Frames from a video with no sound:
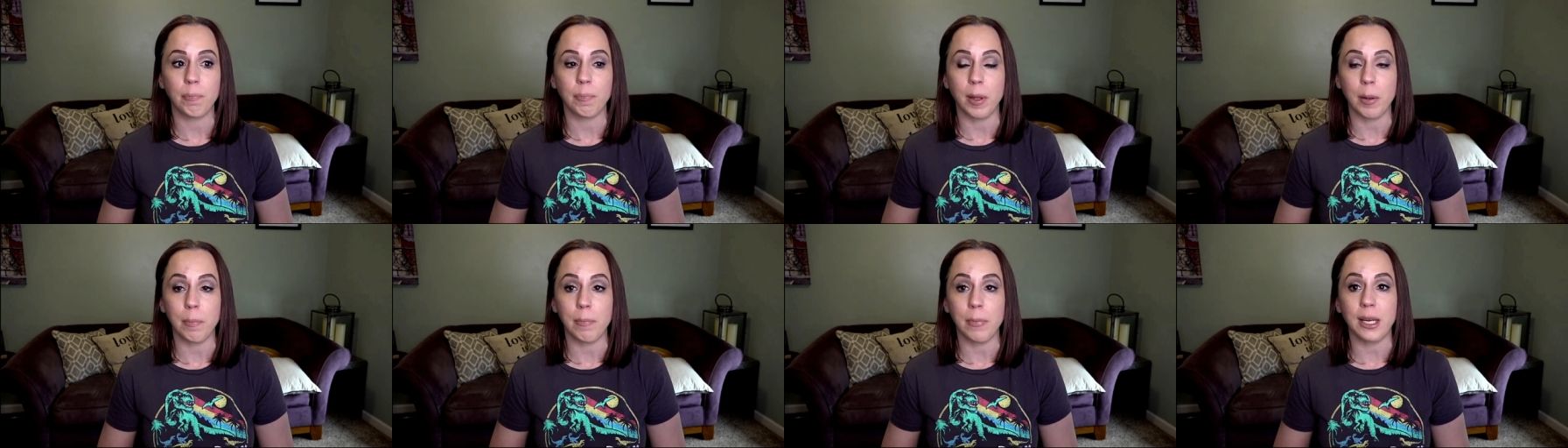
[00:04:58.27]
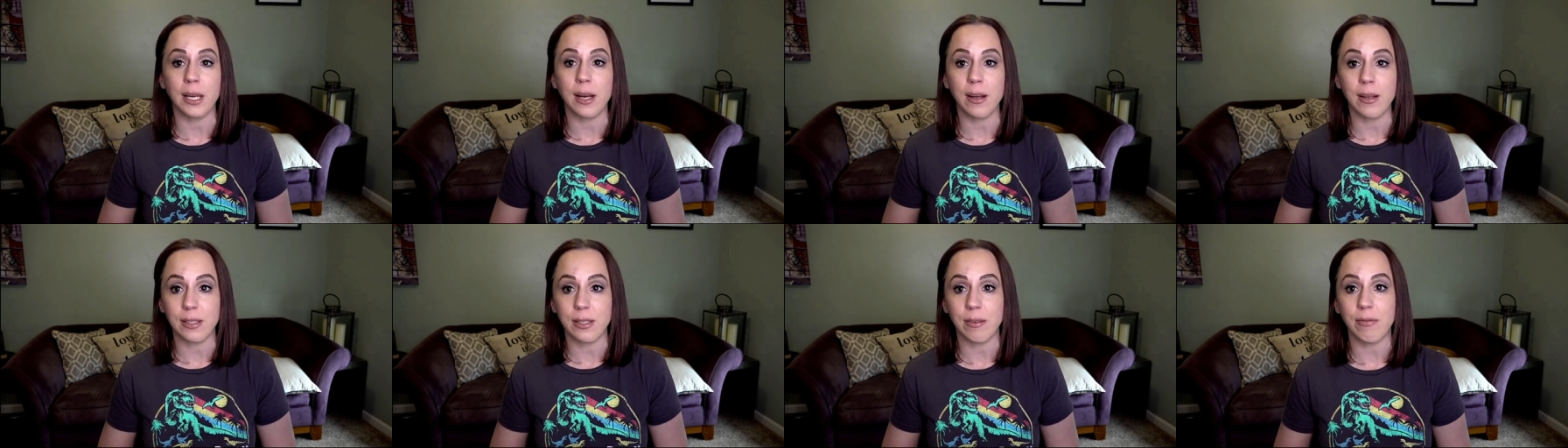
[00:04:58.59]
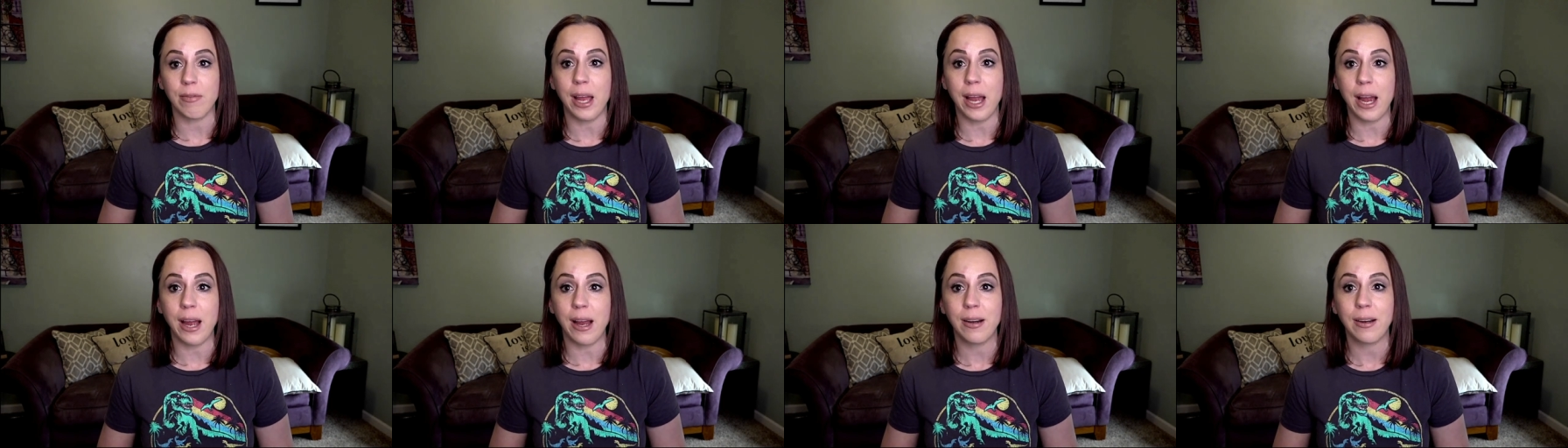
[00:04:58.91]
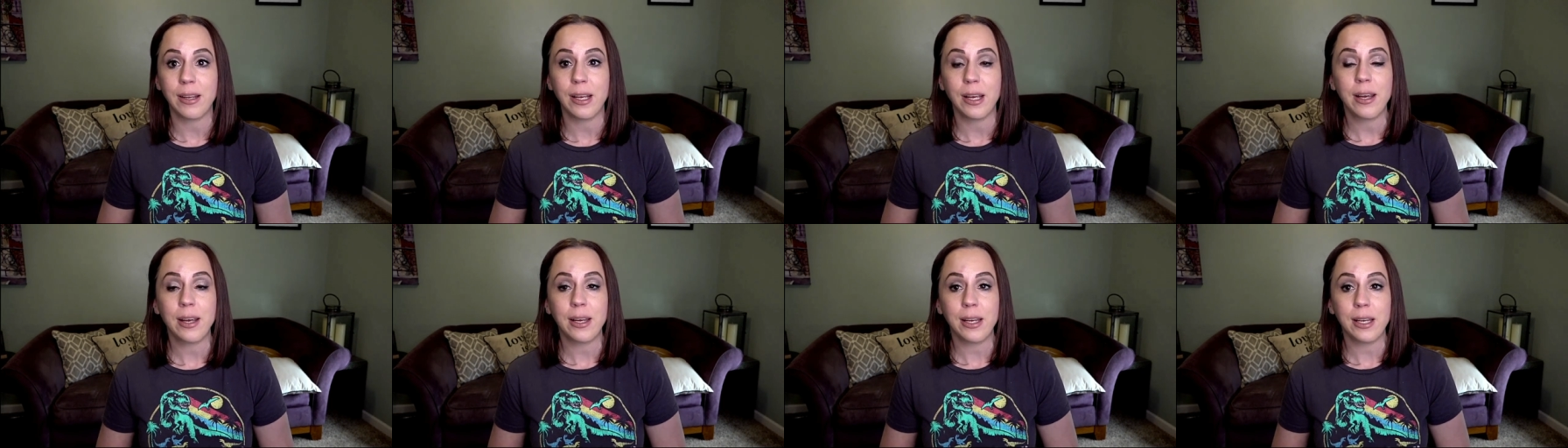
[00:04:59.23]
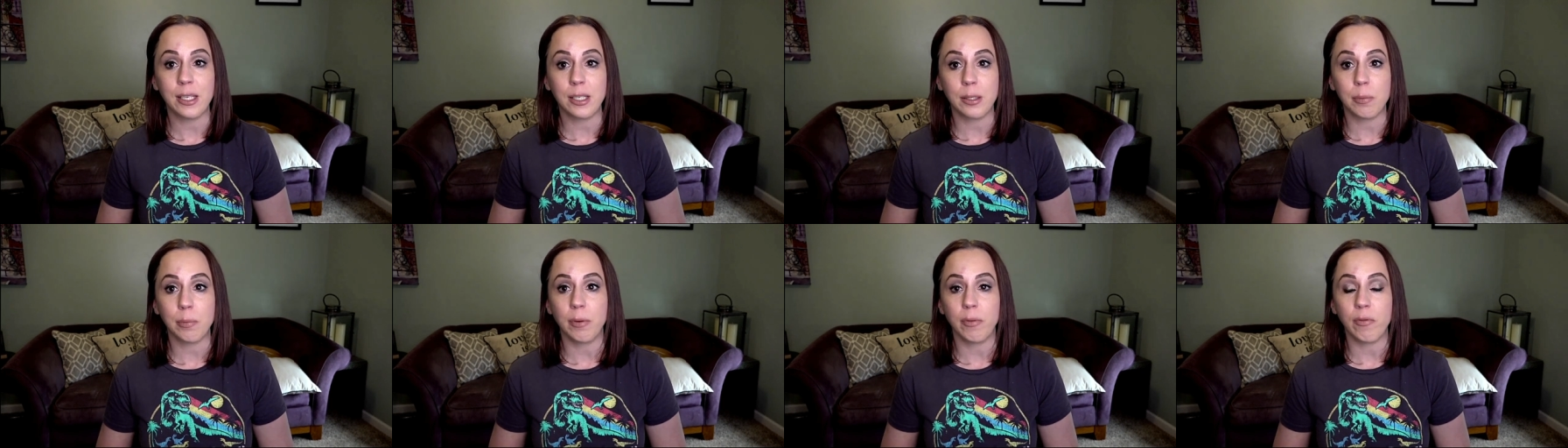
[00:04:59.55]
And because of that,
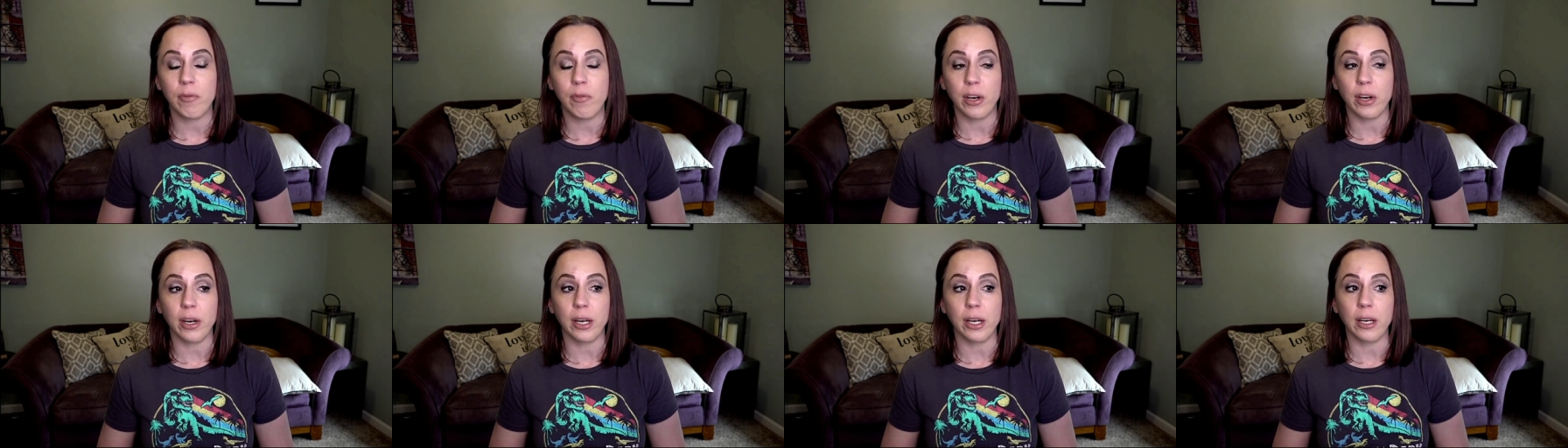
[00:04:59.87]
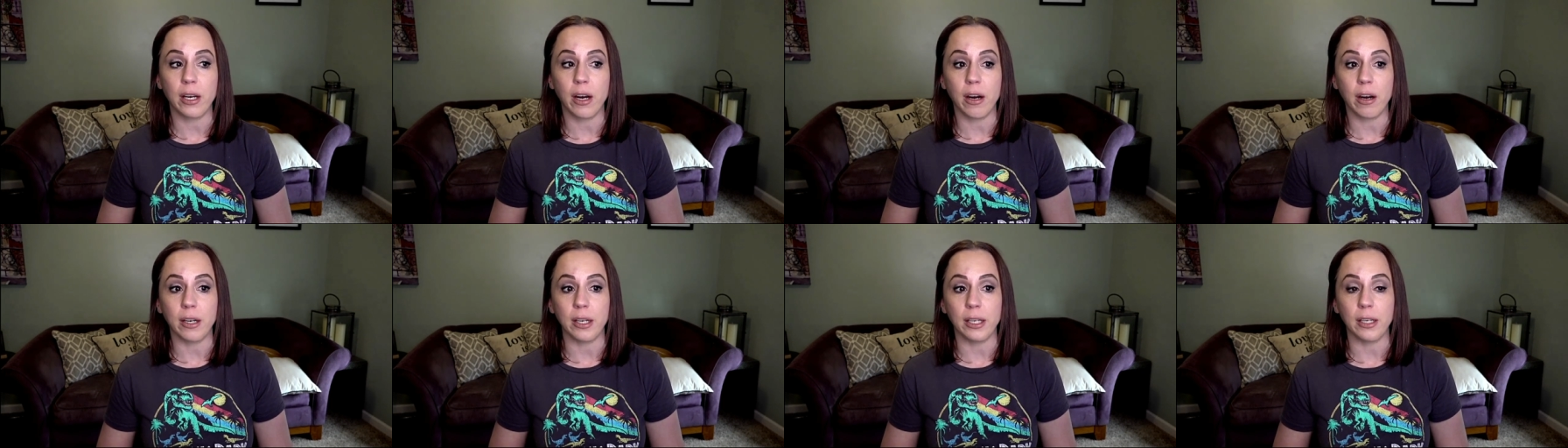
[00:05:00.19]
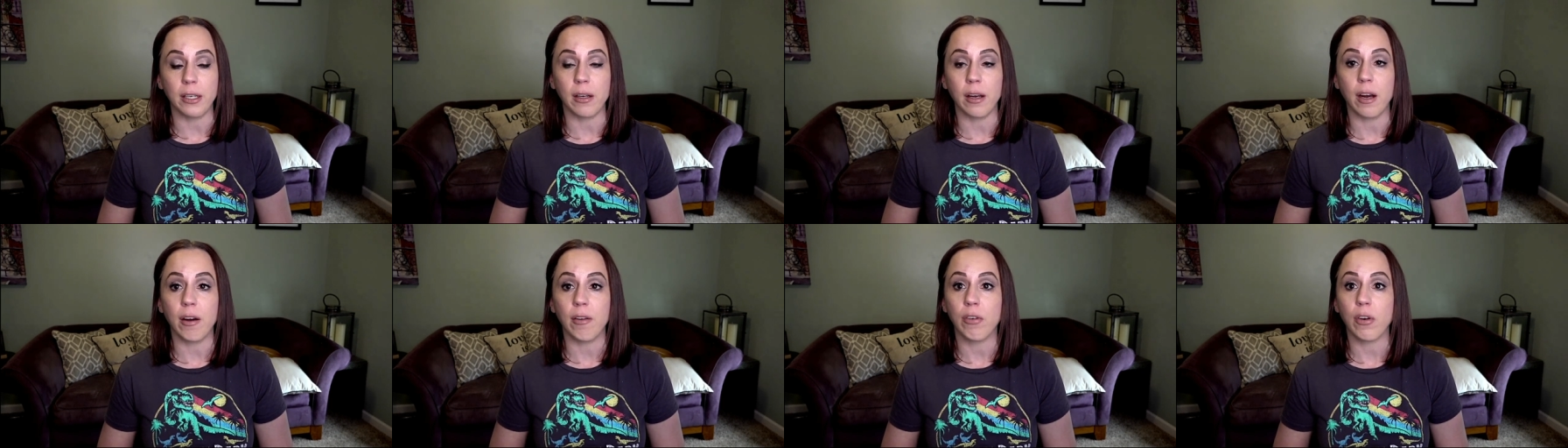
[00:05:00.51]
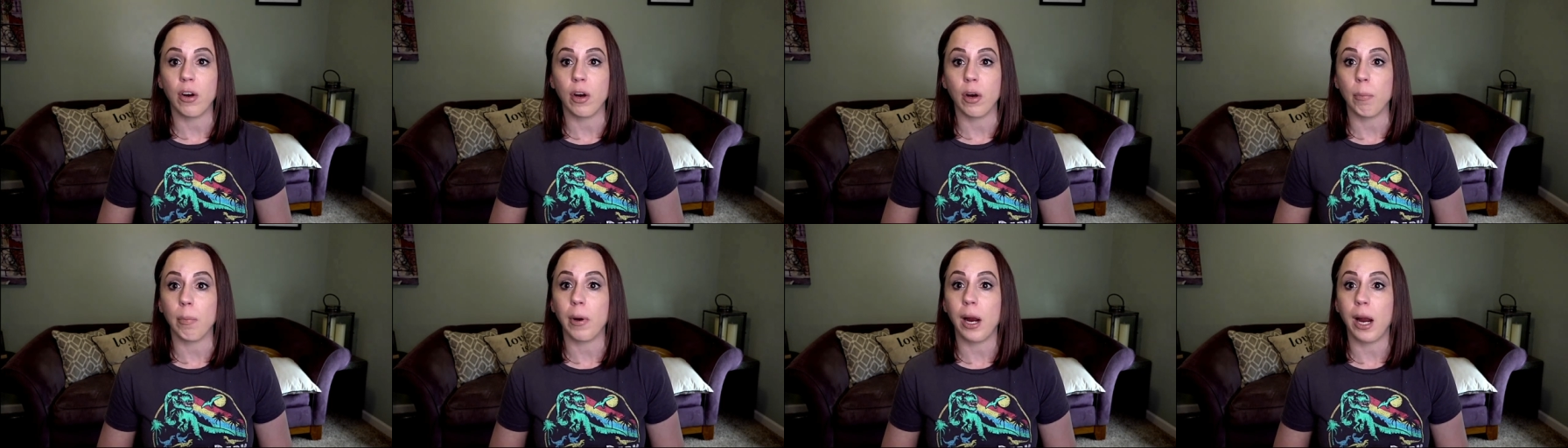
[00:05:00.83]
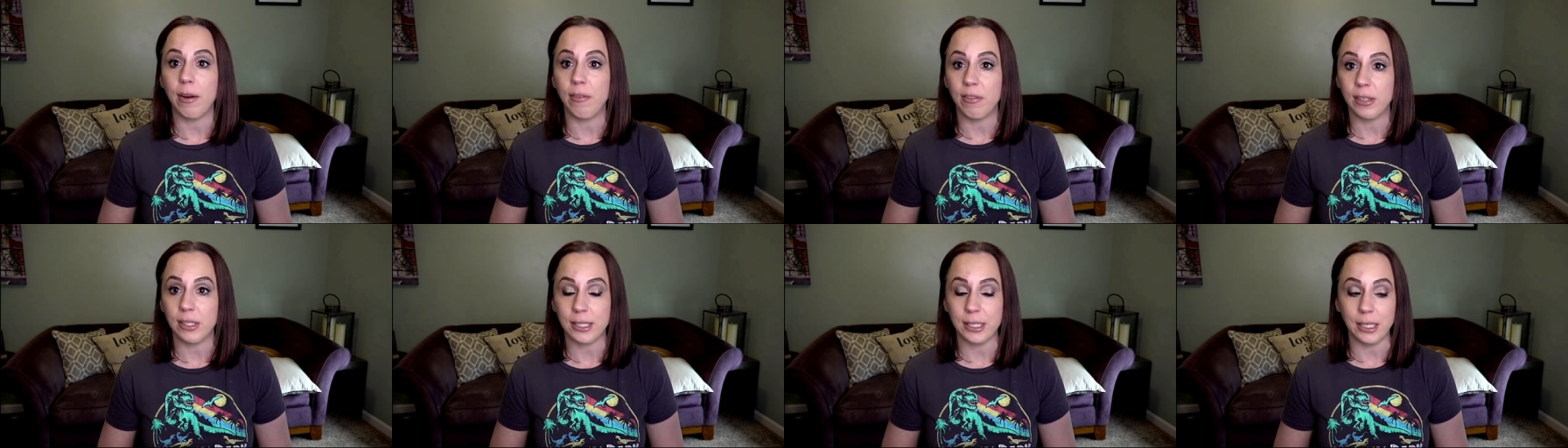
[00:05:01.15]
he's been very guarding of her
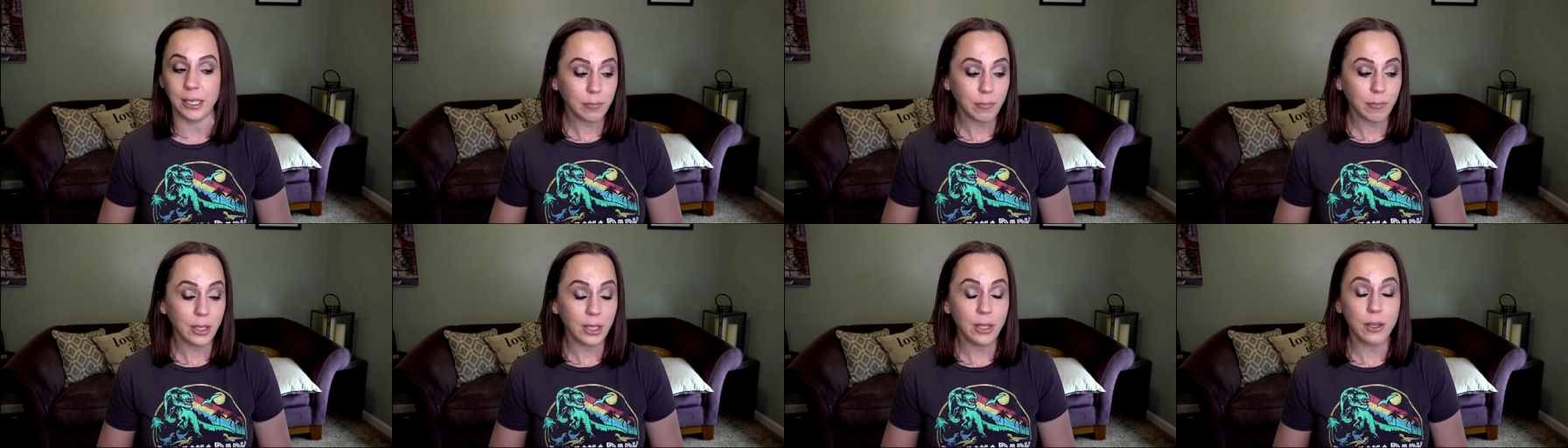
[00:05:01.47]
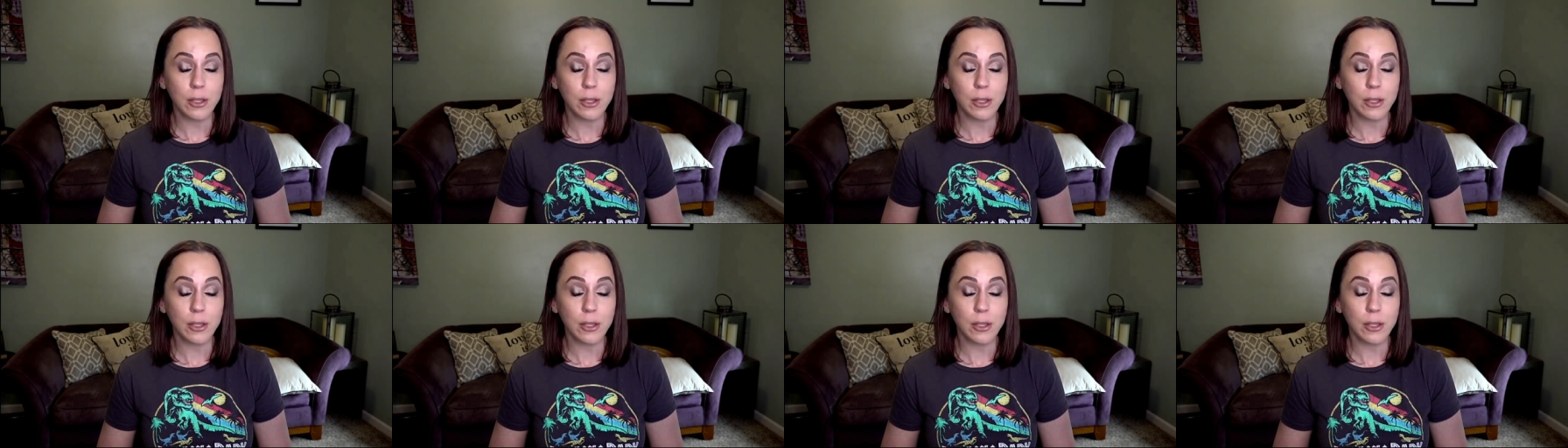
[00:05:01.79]
privacy.